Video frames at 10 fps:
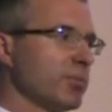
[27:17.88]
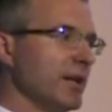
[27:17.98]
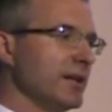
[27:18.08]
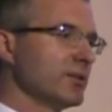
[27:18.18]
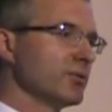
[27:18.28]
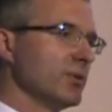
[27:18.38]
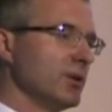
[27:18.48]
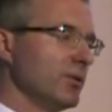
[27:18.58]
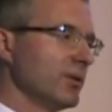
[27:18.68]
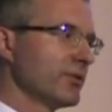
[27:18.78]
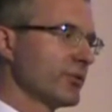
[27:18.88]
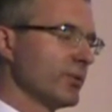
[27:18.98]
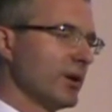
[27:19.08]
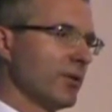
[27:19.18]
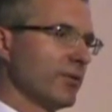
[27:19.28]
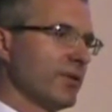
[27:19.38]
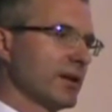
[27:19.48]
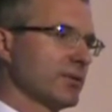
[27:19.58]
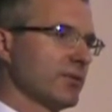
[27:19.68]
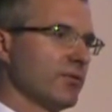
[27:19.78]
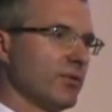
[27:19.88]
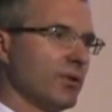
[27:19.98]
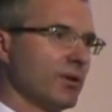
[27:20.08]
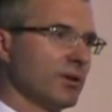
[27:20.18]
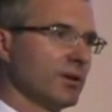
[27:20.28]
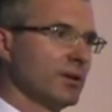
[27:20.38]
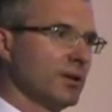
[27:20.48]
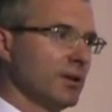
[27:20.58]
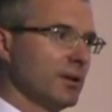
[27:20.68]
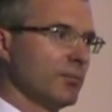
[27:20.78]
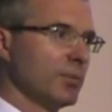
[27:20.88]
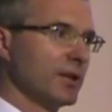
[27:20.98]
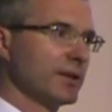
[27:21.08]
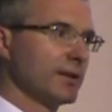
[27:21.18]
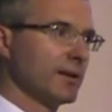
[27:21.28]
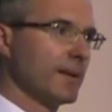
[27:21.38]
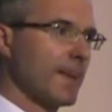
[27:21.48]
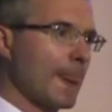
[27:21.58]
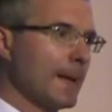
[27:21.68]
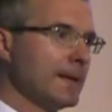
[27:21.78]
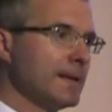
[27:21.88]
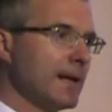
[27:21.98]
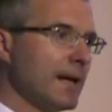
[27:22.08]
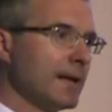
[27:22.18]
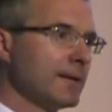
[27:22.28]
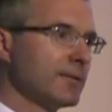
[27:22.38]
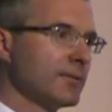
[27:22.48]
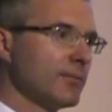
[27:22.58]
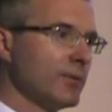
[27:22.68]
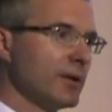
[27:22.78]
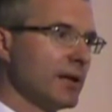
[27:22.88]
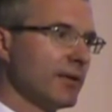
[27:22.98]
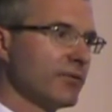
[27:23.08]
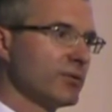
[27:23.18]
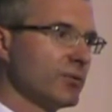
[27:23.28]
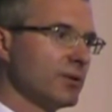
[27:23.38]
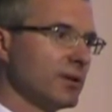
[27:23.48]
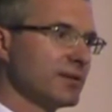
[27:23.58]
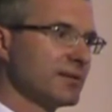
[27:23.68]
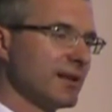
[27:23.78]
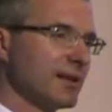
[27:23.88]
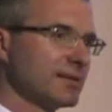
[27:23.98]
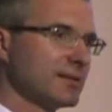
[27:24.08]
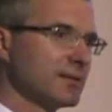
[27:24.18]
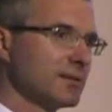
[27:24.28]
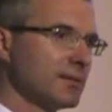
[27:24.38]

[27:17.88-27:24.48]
play a role through our factor four, but uh, in the end we have to assess